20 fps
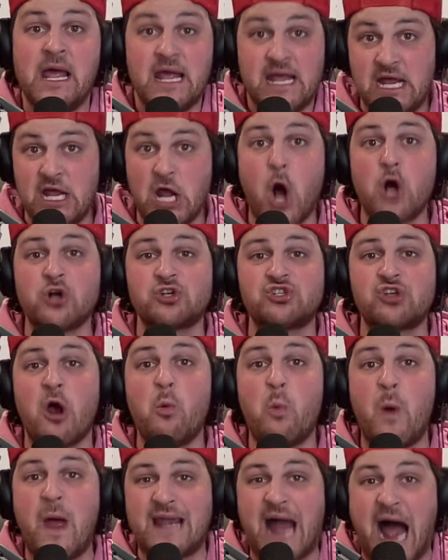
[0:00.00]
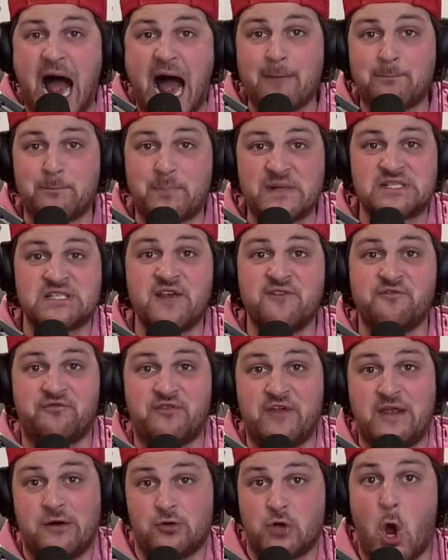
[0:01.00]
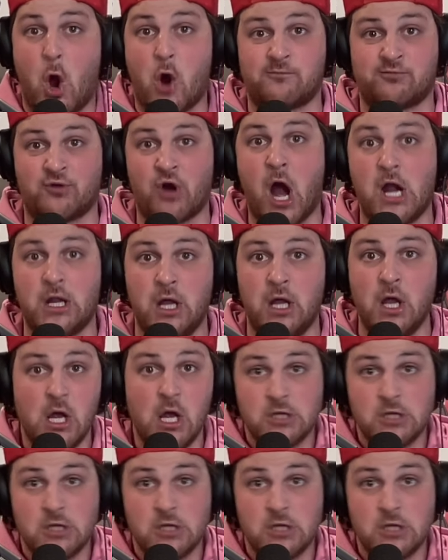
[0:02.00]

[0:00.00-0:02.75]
he also went opposite field home run.